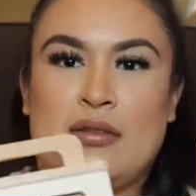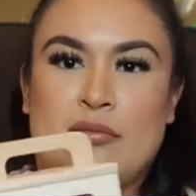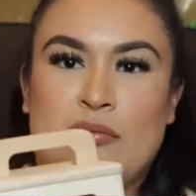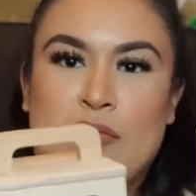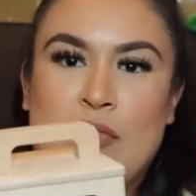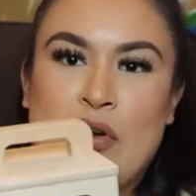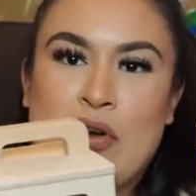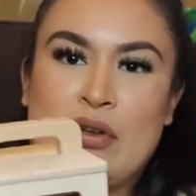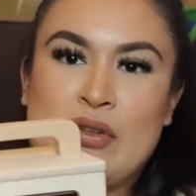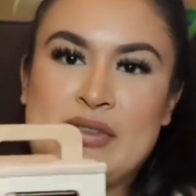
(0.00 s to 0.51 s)

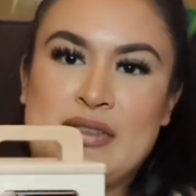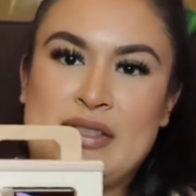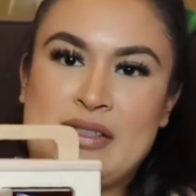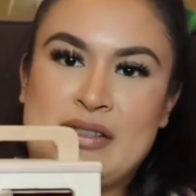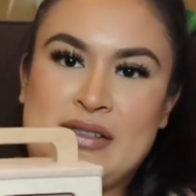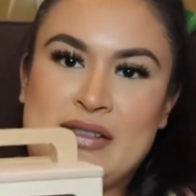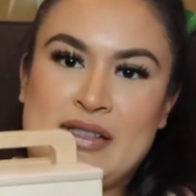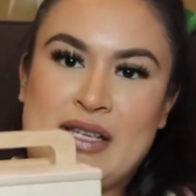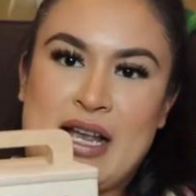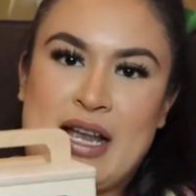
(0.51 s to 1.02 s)
balls
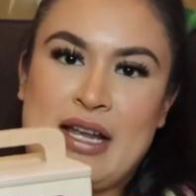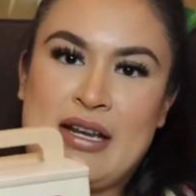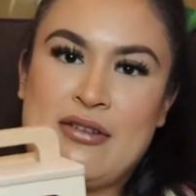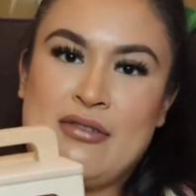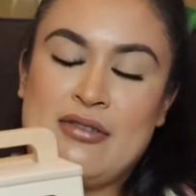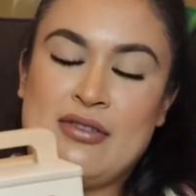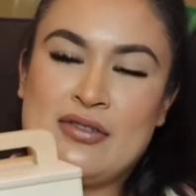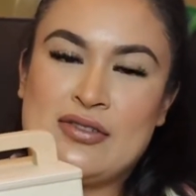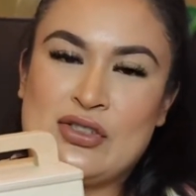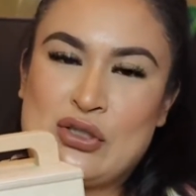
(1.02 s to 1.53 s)

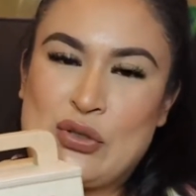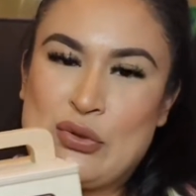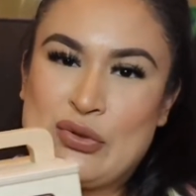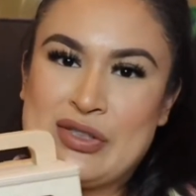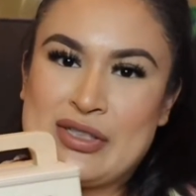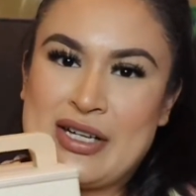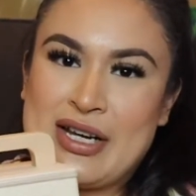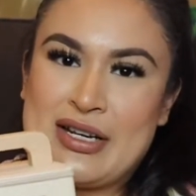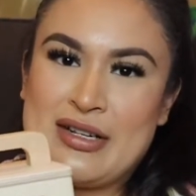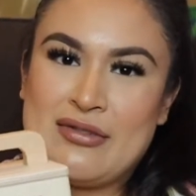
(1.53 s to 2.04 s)
inside. So
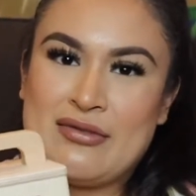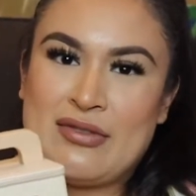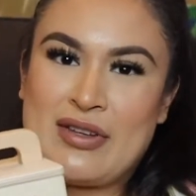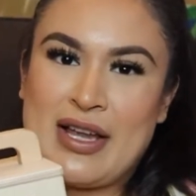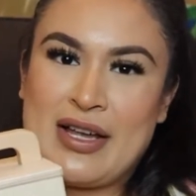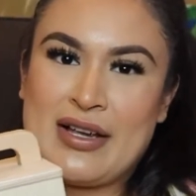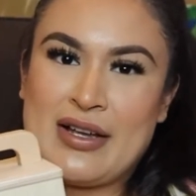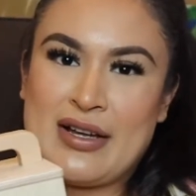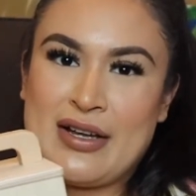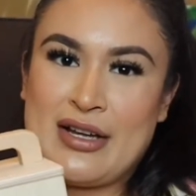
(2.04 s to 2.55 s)
it's kind of
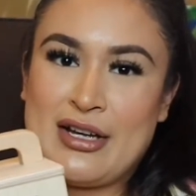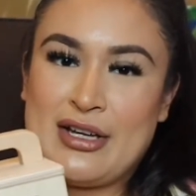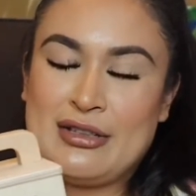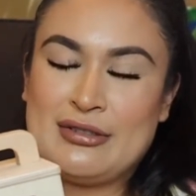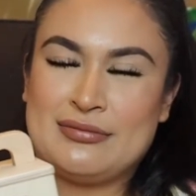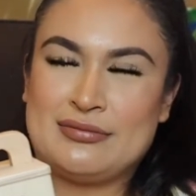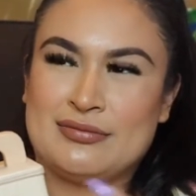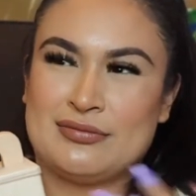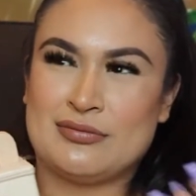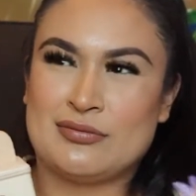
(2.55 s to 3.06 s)
like
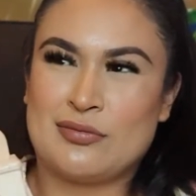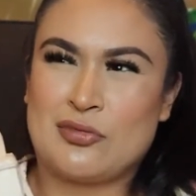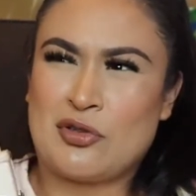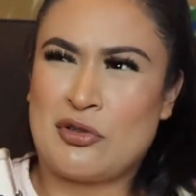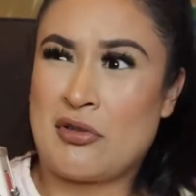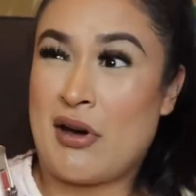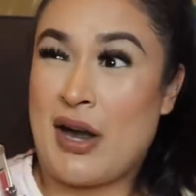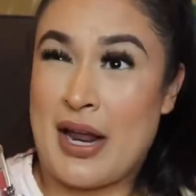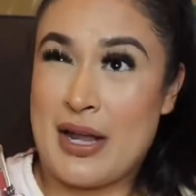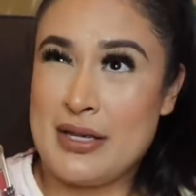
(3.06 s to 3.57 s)
a
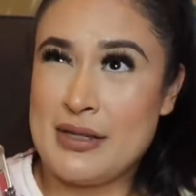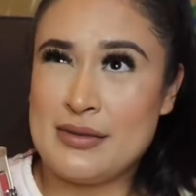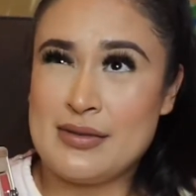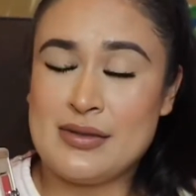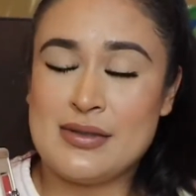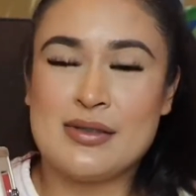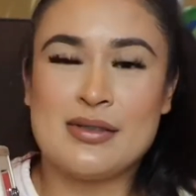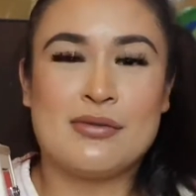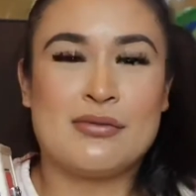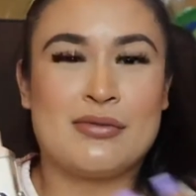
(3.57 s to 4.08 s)

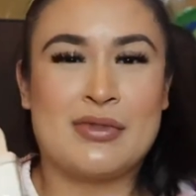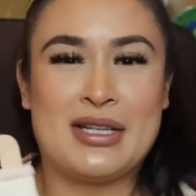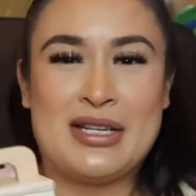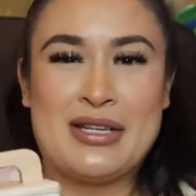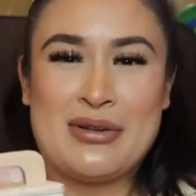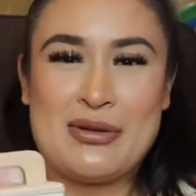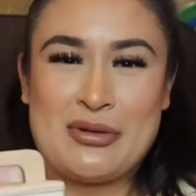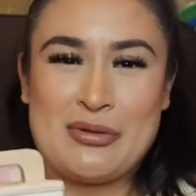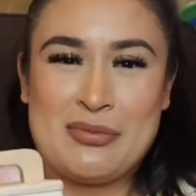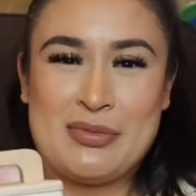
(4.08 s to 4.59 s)
prize. When
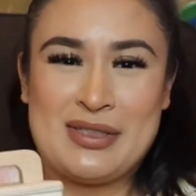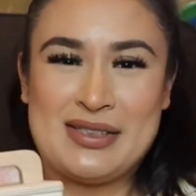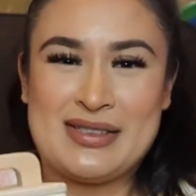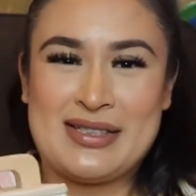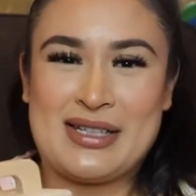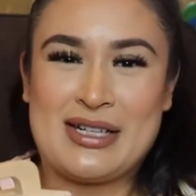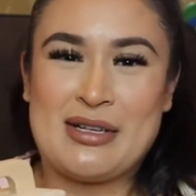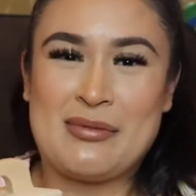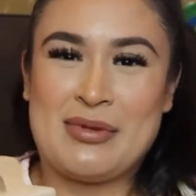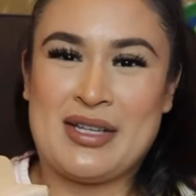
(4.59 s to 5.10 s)
he opens
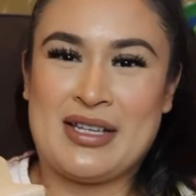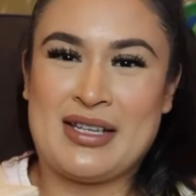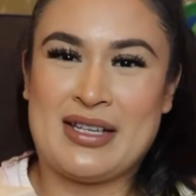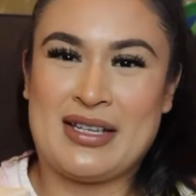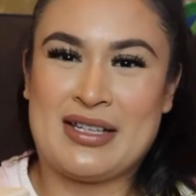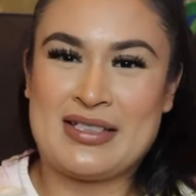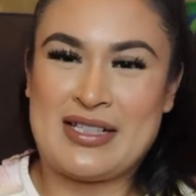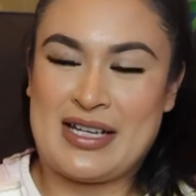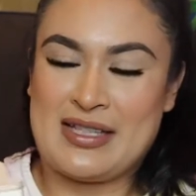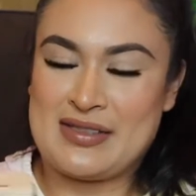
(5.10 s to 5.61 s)
it up, he
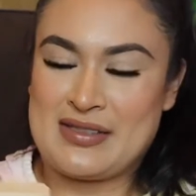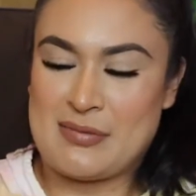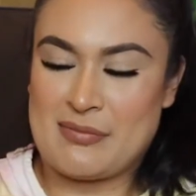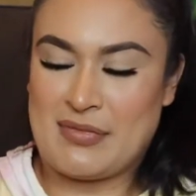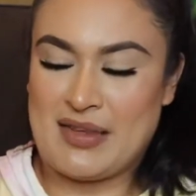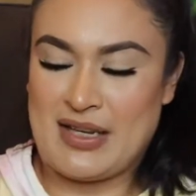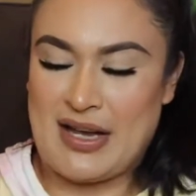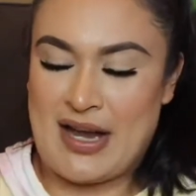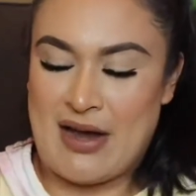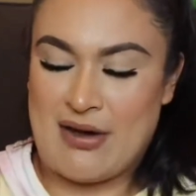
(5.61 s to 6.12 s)
can take
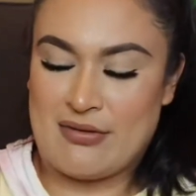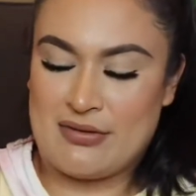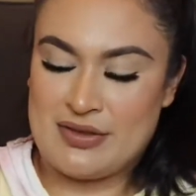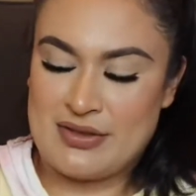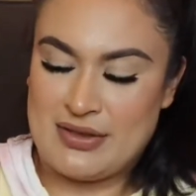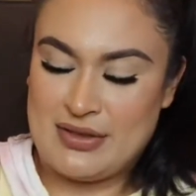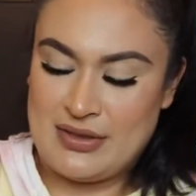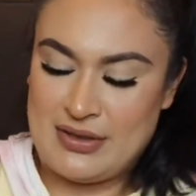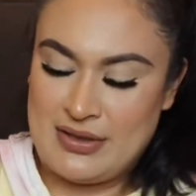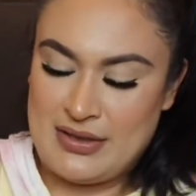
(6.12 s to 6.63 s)
something
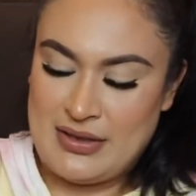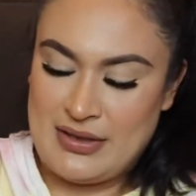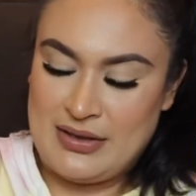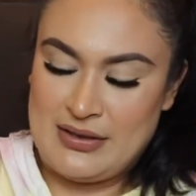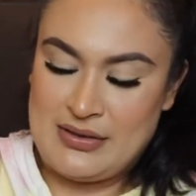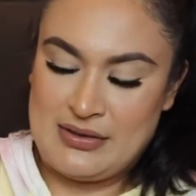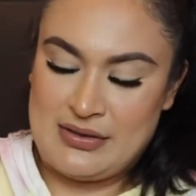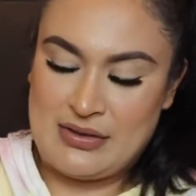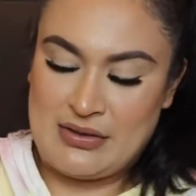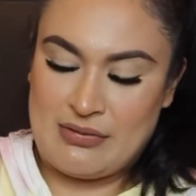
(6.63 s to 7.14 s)
out.
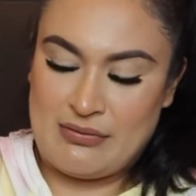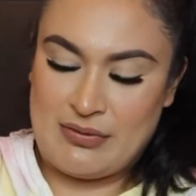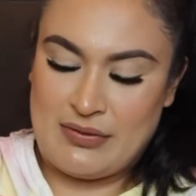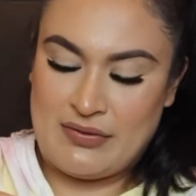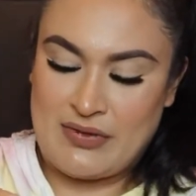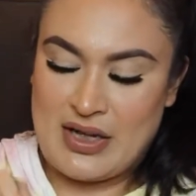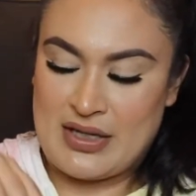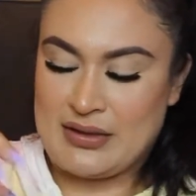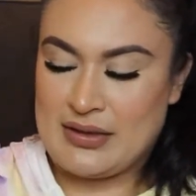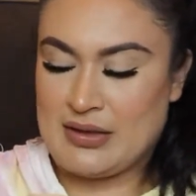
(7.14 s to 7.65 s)
So
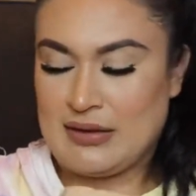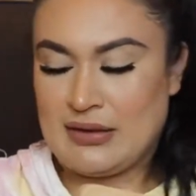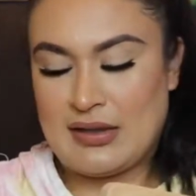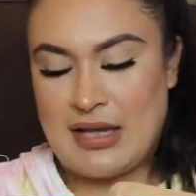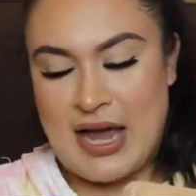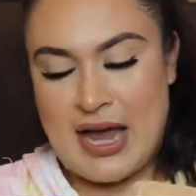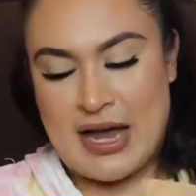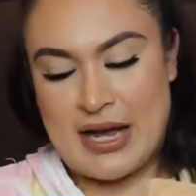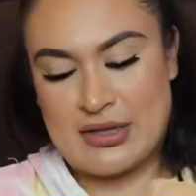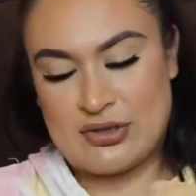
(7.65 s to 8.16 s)
we've got the
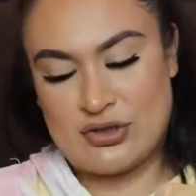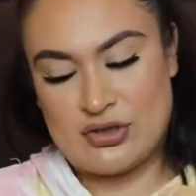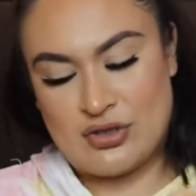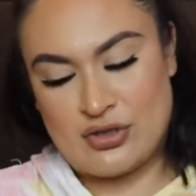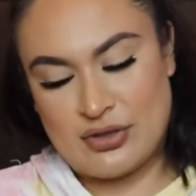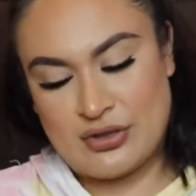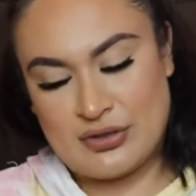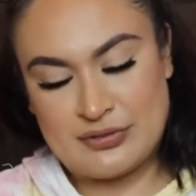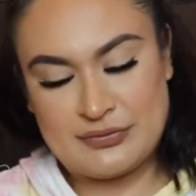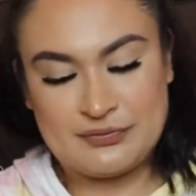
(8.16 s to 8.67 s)

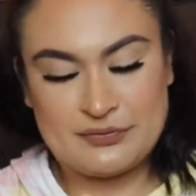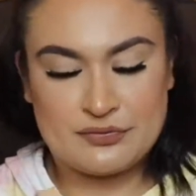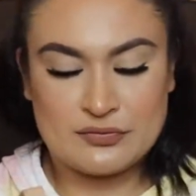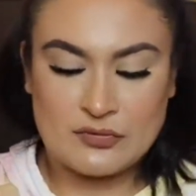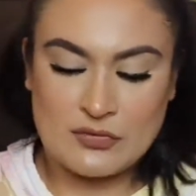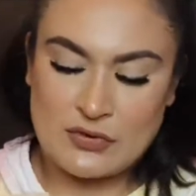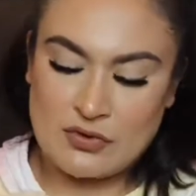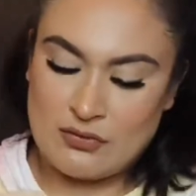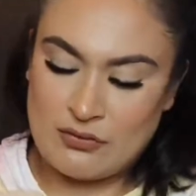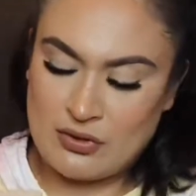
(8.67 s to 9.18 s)
latch.
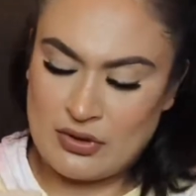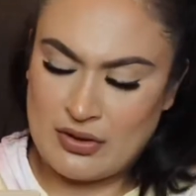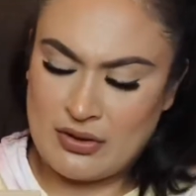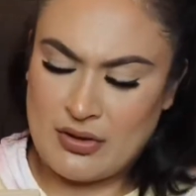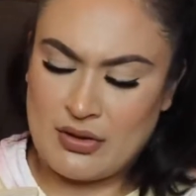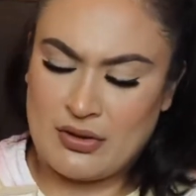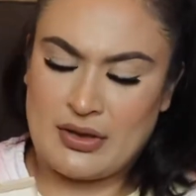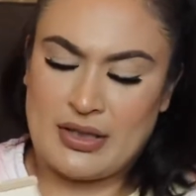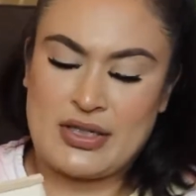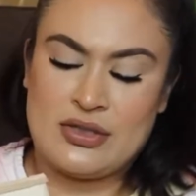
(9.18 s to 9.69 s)
Well, they're
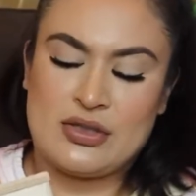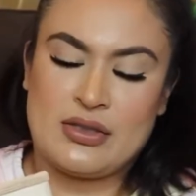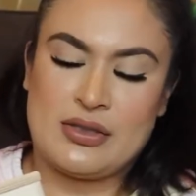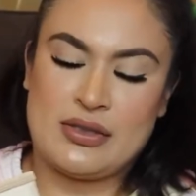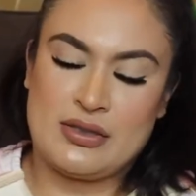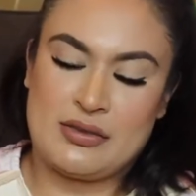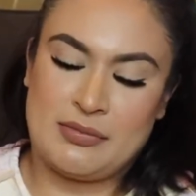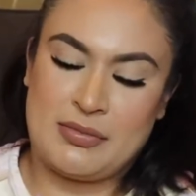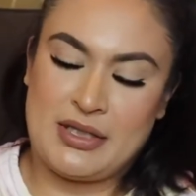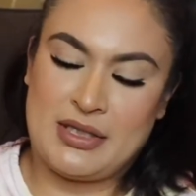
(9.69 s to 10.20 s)
all
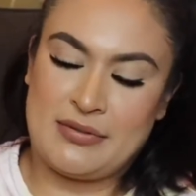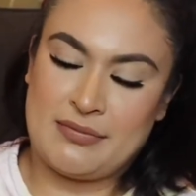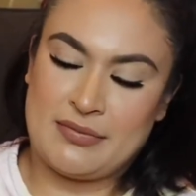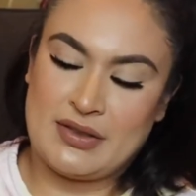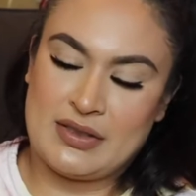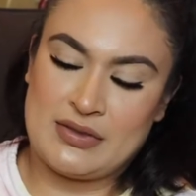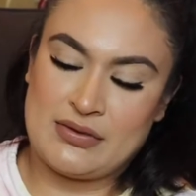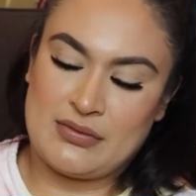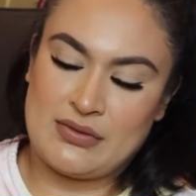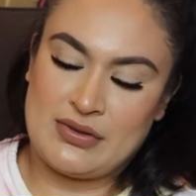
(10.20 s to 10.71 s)
latches, but
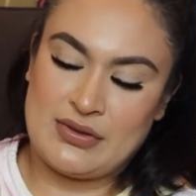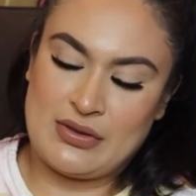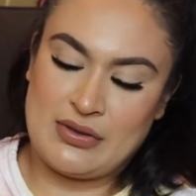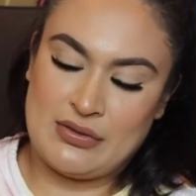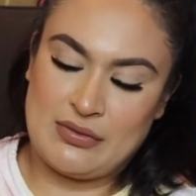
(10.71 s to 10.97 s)
this one's